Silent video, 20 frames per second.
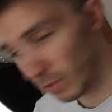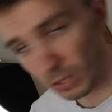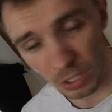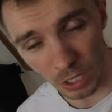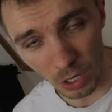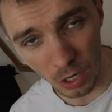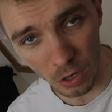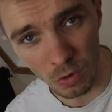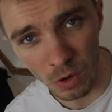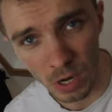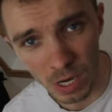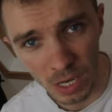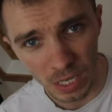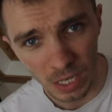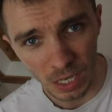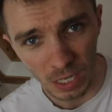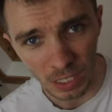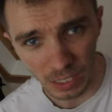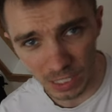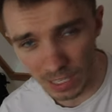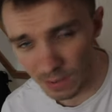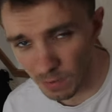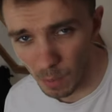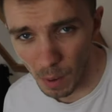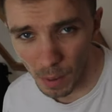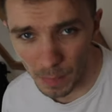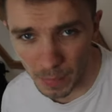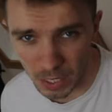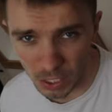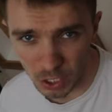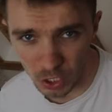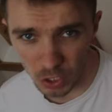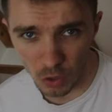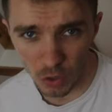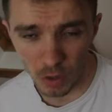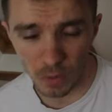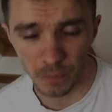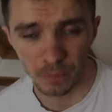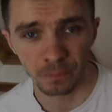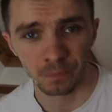it a go and give it my best
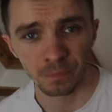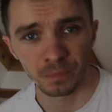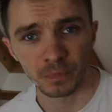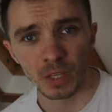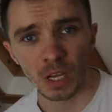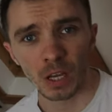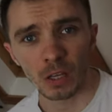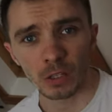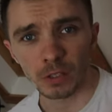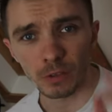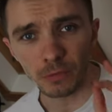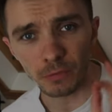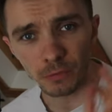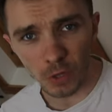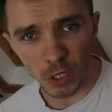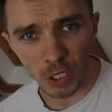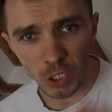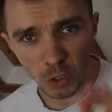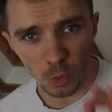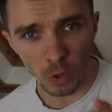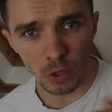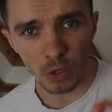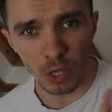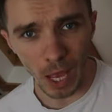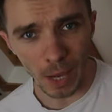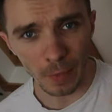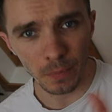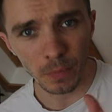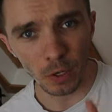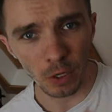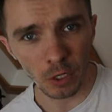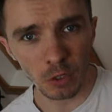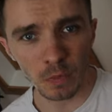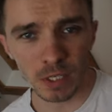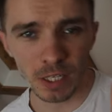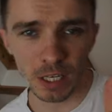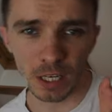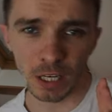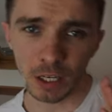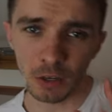shot. The first one that I'm going to be
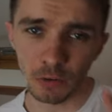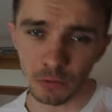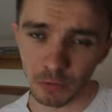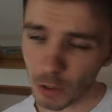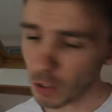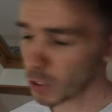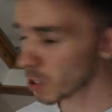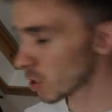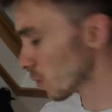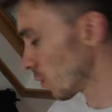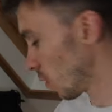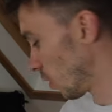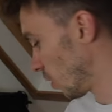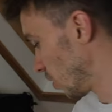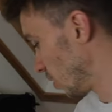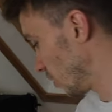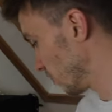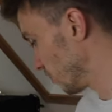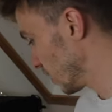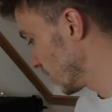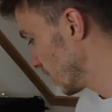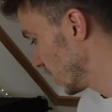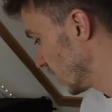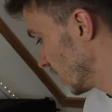taking a photo of